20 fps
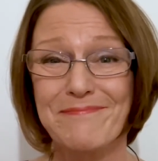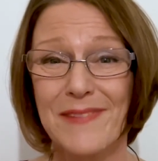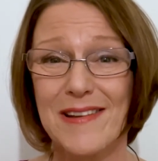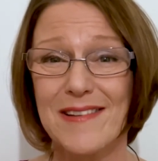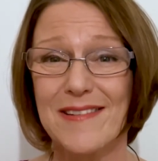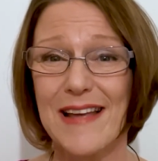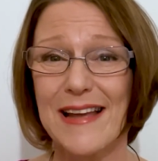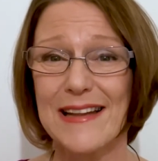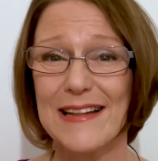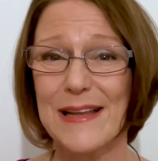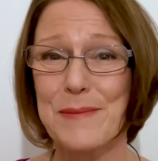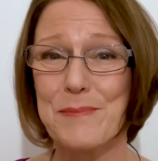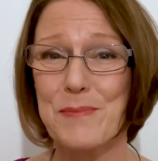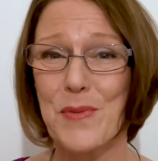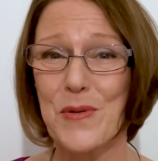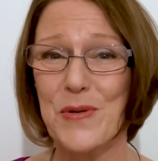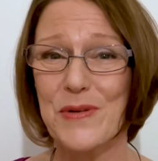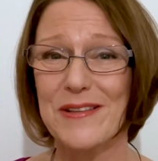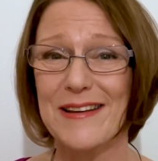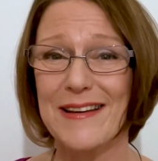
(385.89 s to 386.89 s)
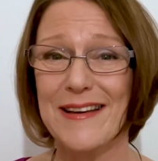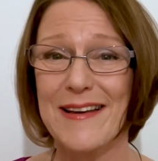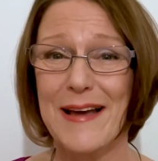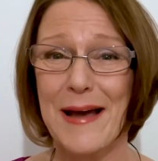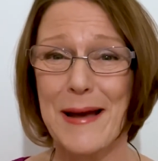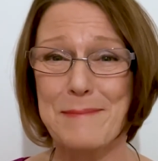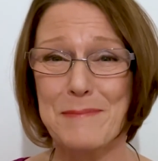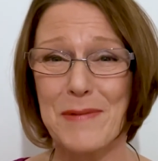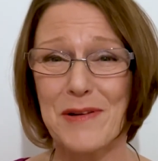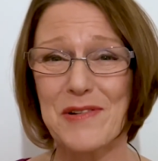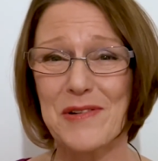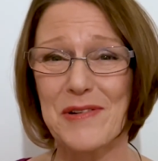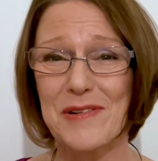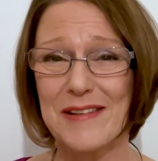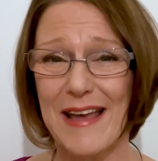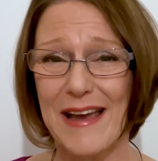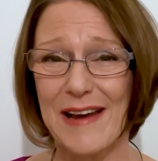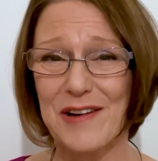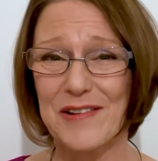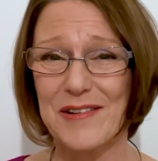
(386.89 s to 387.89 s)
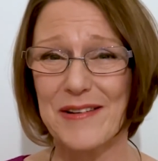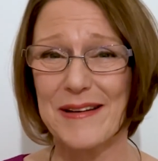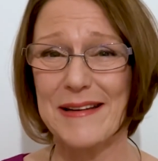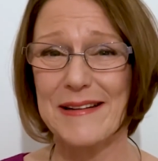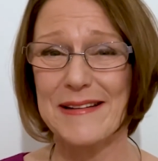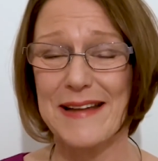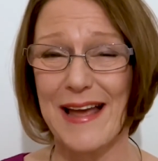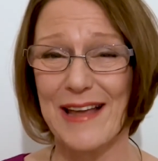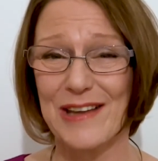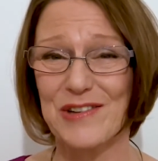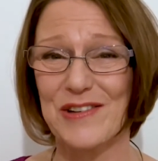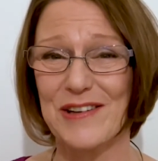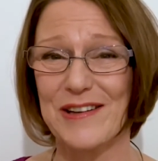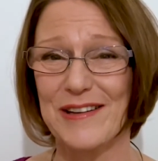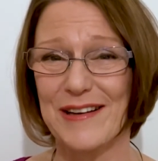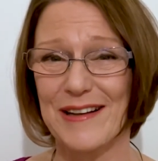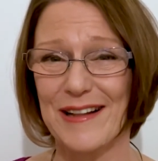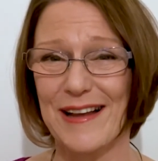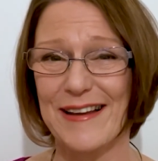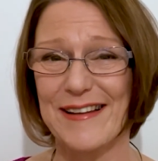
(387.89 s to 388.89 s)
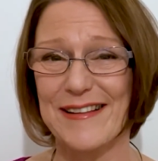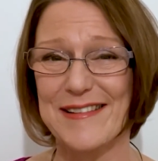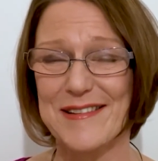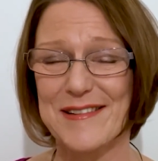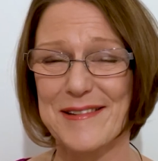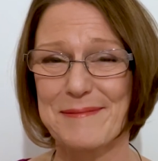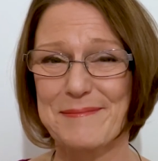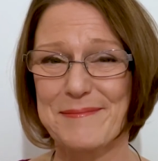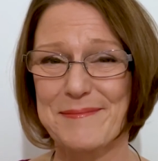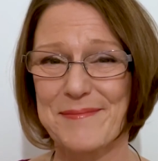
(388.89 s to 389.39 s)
sadly, bone and muscle integrity naturally declines.